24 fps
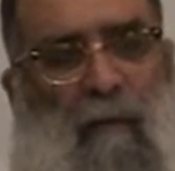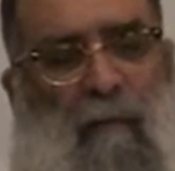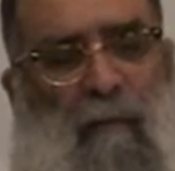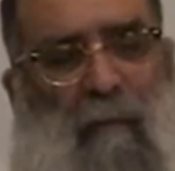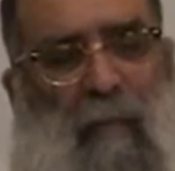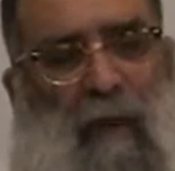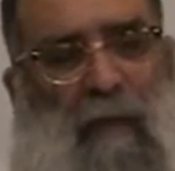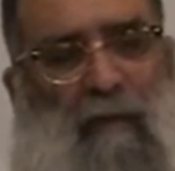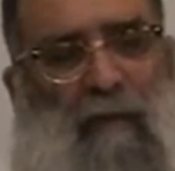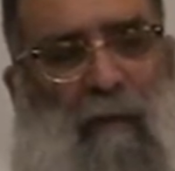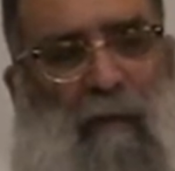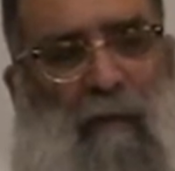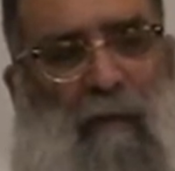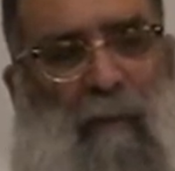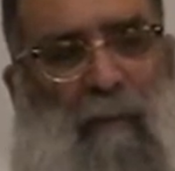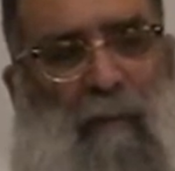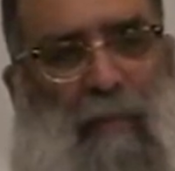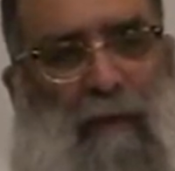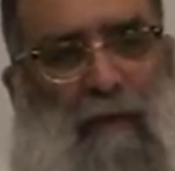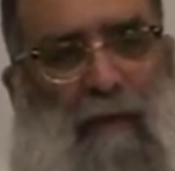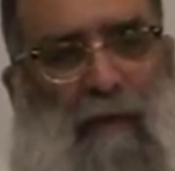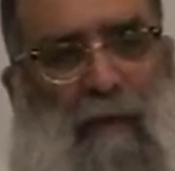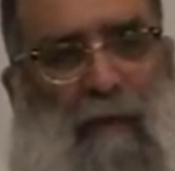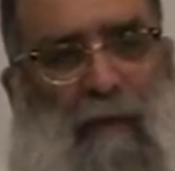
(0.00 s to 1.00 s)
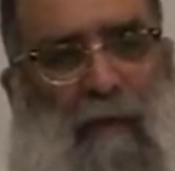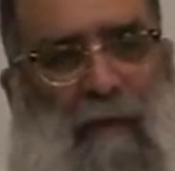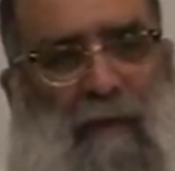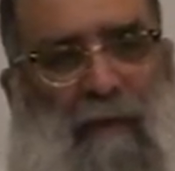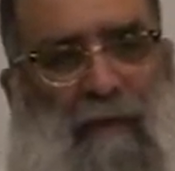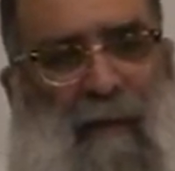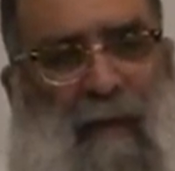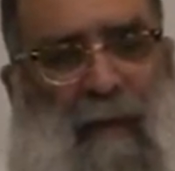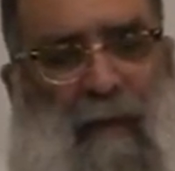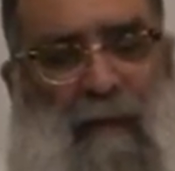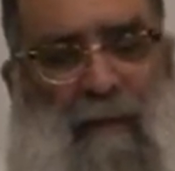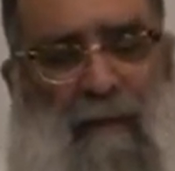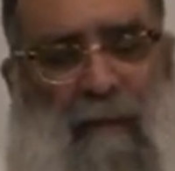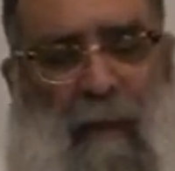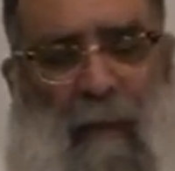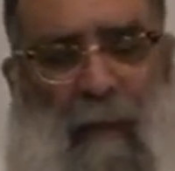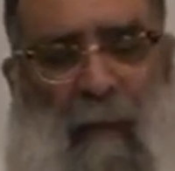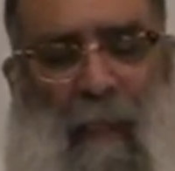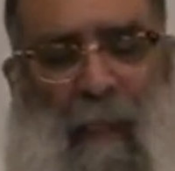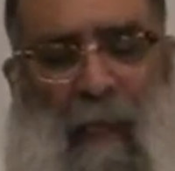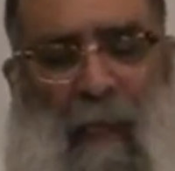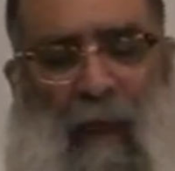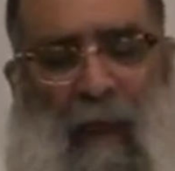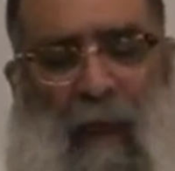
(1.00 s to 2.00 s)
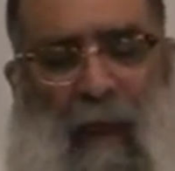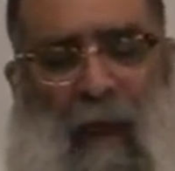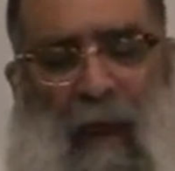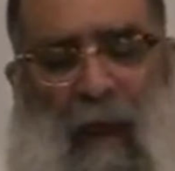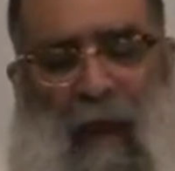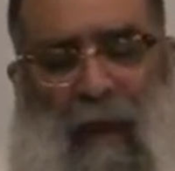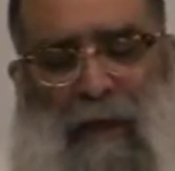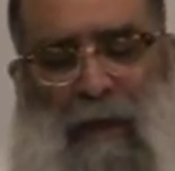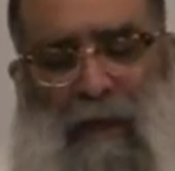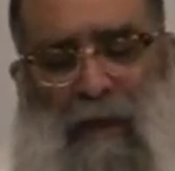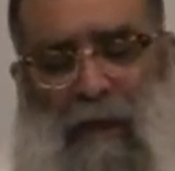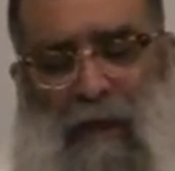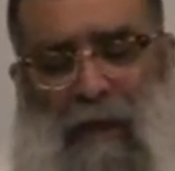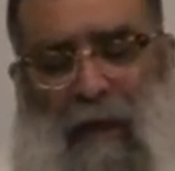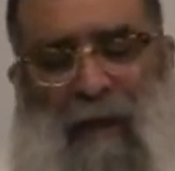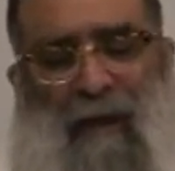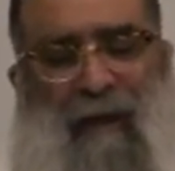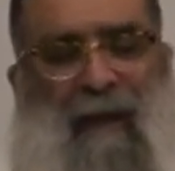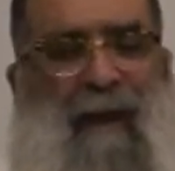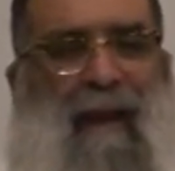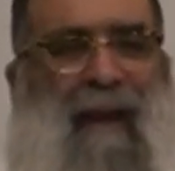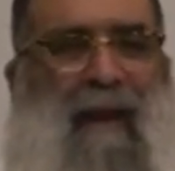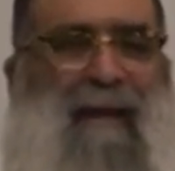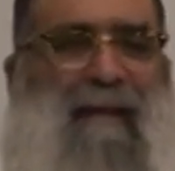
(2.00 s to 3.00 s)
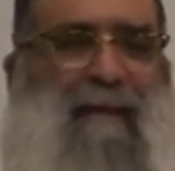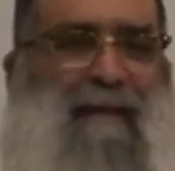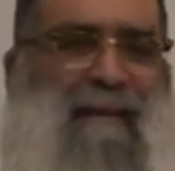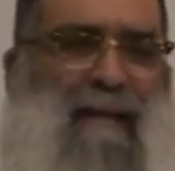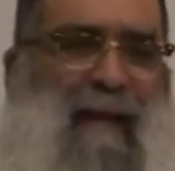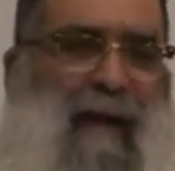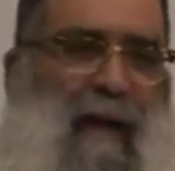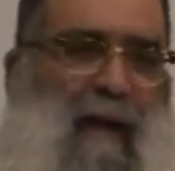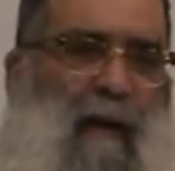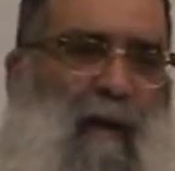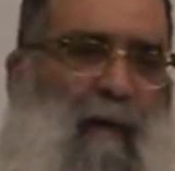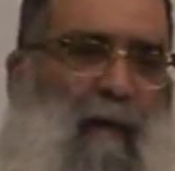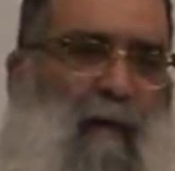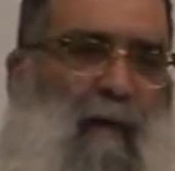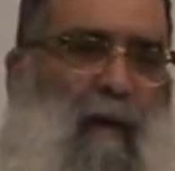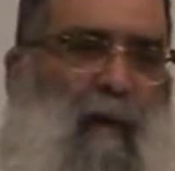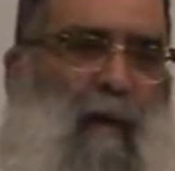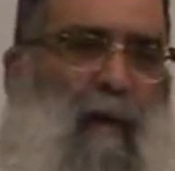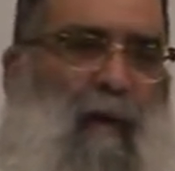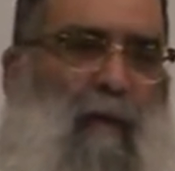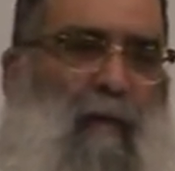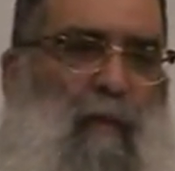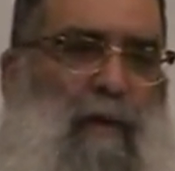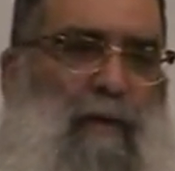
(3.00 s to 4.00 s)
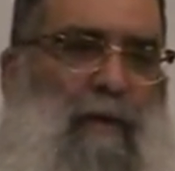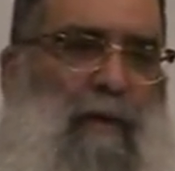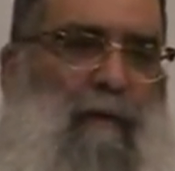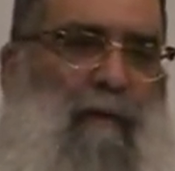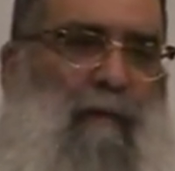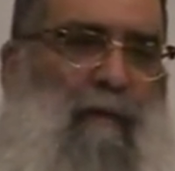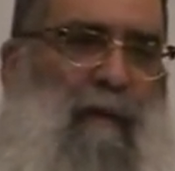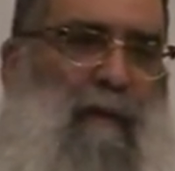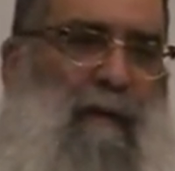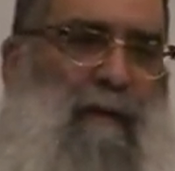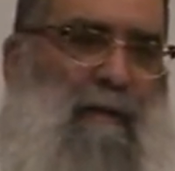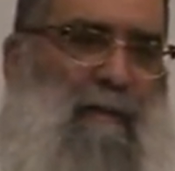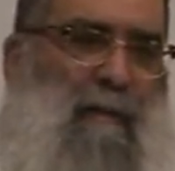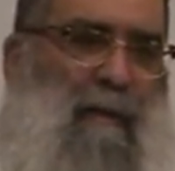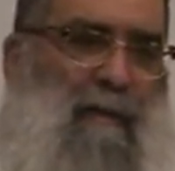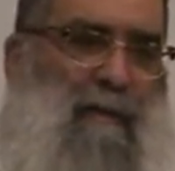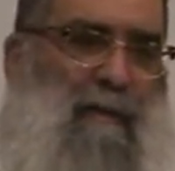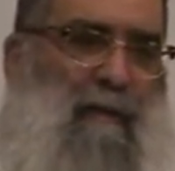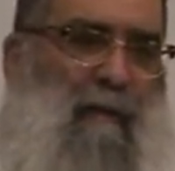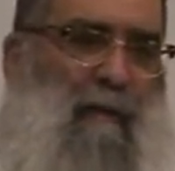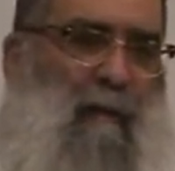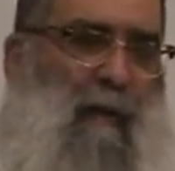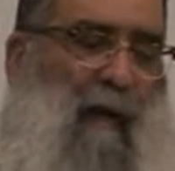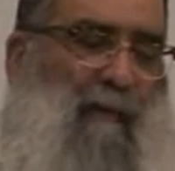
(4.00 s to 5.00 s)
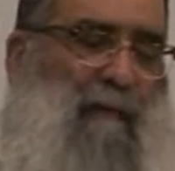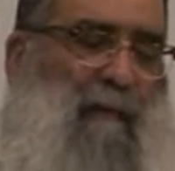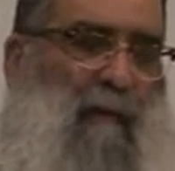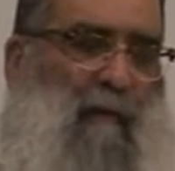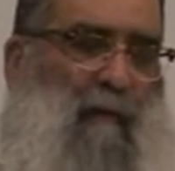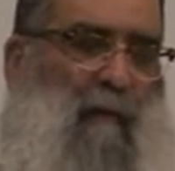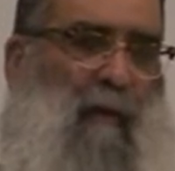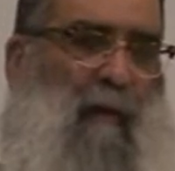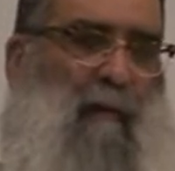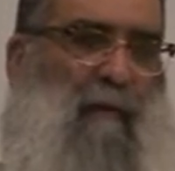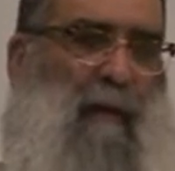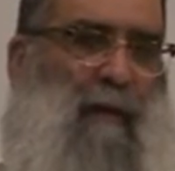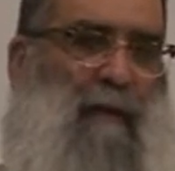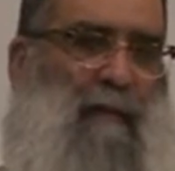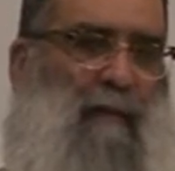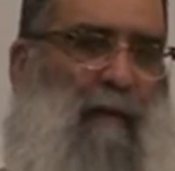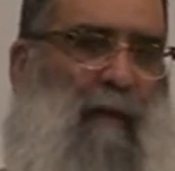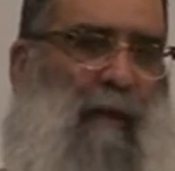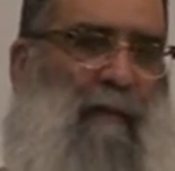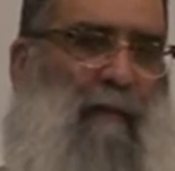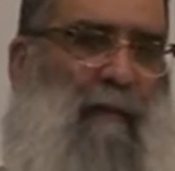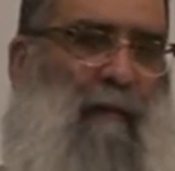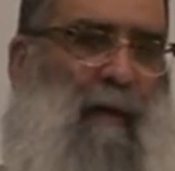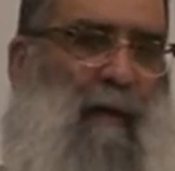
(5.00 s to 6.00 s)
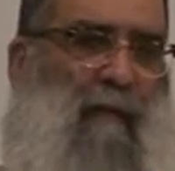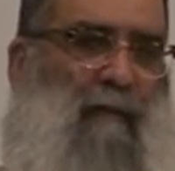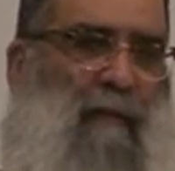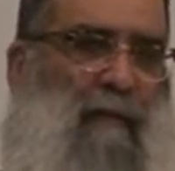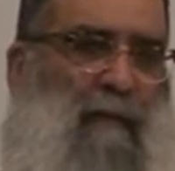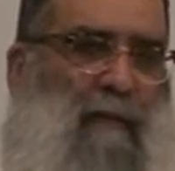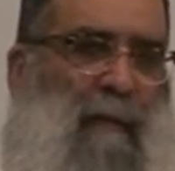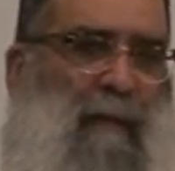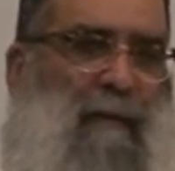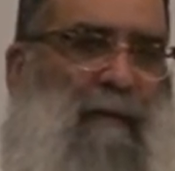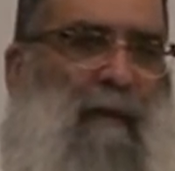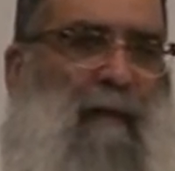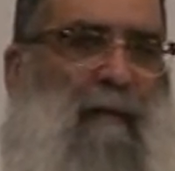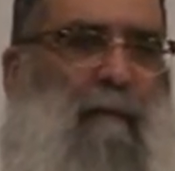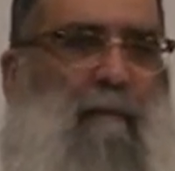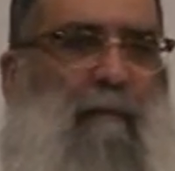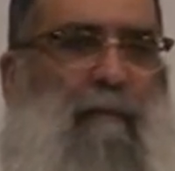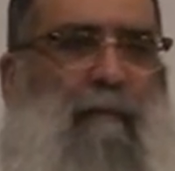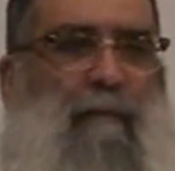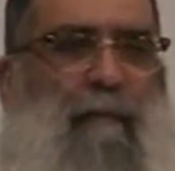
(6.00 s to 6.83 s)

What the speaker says: based on the pasuk that says Asher Yechsar Lo, whichever he's missing. We have to do our best to give him whatever is missing.